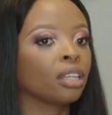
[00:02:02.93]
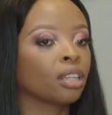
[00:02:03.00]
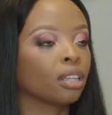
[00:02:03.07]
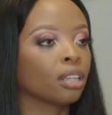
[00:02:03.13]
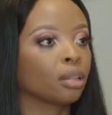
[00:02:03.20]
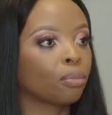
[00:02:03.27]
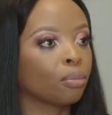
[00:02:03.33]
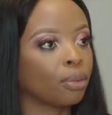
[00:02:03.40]

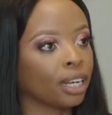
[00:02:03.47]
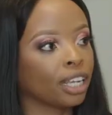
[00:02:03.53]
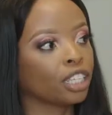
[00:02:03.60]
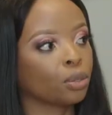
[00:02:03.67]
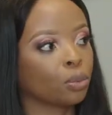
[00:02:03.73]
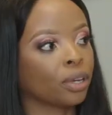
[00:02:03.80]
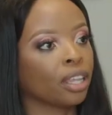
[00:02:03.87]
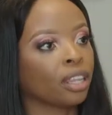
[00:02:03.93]
the
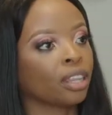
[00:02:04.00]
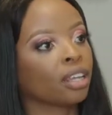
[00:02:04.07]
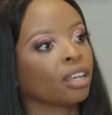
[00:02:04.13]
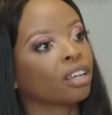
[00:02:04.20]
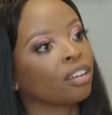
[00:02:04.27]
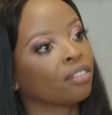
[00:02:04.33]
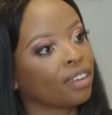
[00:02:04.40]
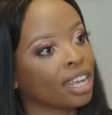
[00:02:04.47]
place where
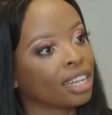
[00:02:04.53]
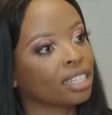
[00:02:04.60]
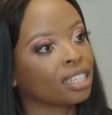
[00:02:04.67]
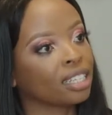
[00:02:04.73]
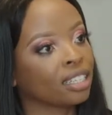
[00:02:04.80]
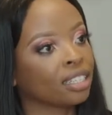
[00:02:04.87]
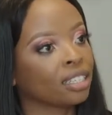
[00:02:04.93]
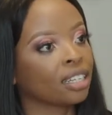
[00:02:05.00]
the
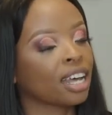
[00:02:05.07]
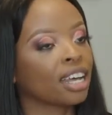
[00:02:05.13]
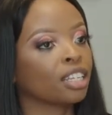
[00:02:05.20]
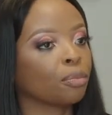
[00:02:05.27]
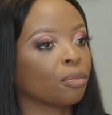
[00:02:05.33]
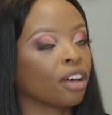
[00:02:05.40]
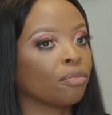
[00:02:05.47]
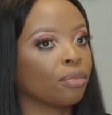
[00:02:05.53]
conveyancers
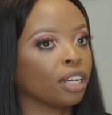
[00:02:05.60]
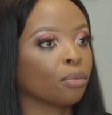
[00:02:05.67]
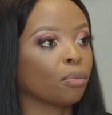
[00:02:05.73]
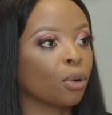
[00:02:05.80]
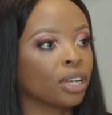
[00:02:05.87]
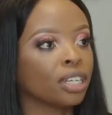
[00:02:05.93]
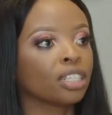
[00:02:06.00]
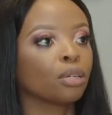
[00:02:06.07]
have been
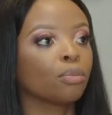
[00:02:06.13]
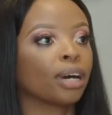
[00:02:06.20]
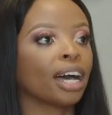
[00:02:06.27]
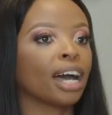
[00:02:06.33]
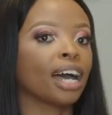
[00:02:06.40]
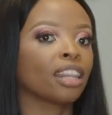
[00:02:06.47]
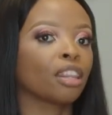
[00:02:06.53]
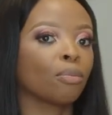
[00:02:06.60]
appointed by
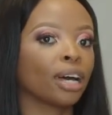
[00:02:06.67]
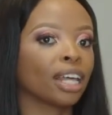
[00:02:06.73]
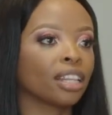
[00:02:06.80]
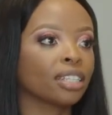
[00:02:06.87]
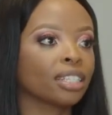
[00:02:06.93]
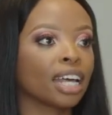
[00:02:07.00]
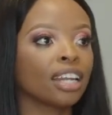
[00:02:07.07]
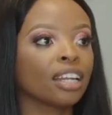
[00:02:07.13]
either by
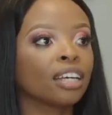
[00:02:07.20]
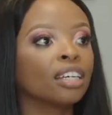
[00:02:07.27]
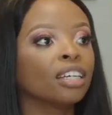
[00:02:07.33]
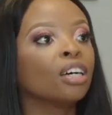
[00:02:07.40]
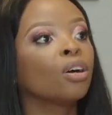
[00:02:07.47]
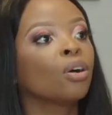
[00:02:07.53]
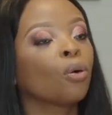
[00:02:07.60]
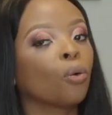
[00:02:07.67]
the seller
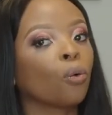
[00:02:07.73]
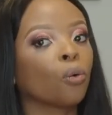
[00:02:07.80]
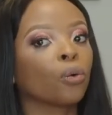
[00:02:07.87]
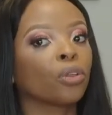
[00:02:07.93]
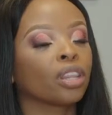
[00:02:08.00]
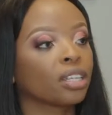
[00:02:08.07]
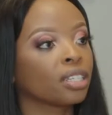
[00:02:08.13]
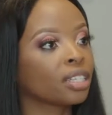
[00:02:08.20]

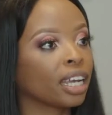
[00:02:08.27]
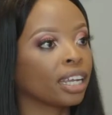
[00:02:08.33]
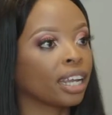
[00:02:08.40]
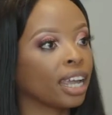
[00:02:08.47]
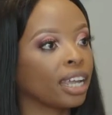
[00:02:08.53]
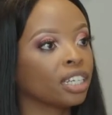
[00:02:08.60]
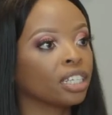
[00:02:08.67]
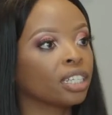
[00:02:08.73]
or the
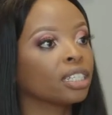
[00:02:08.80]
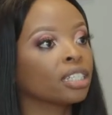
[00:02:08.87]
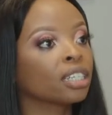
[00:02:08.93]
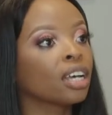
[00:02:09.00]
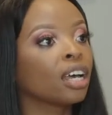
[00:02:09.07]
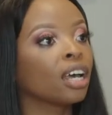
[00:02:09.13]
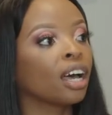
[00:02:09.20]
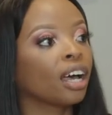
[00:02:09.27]
estate agent.
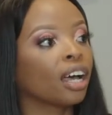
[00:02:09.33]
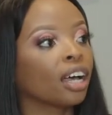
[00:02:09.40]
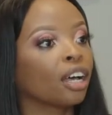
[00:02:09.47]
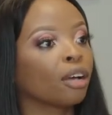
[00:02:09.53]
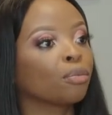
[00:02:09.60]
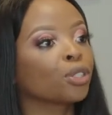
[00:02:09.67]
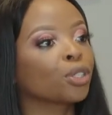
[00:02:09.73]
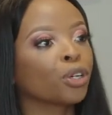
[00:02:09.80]

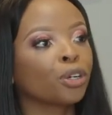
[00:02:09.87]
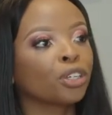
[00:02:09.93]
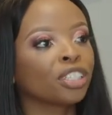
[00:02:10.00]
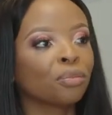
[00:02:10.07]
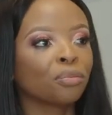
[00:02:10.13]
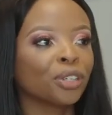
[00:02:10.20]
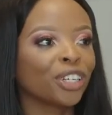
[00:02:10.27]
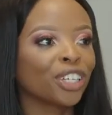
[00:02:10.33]
So
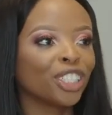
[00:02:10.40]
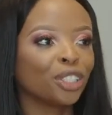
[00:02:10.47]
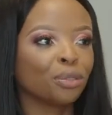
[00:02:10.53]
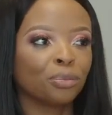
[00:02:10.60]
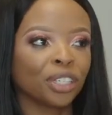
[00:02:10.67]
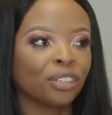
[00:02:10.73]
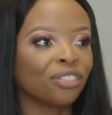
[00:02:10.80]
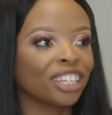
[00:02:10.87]
Simpiwe, could you
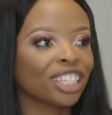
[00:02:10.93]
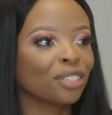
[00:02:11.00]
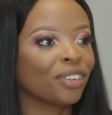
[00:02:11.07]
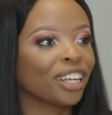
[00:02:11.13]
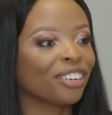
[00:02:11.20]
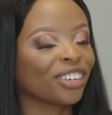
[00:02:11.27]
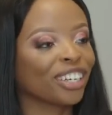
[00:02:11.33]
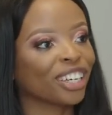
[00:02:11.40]
briefly
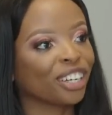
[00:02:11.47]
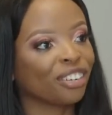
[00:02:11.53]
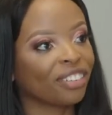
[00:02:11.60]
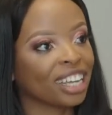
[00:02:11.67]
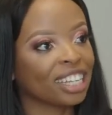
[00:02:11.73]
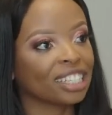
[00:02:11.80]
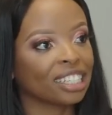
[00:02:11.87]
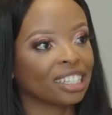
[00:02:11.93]
explain what a
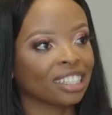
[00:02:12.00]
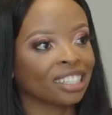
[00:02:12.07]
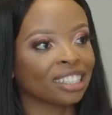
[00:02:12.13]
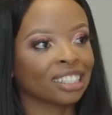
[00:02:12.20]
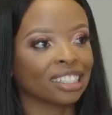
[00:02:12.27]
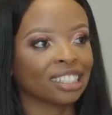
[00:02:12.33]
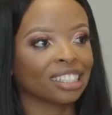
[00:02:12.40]
conveyancer is?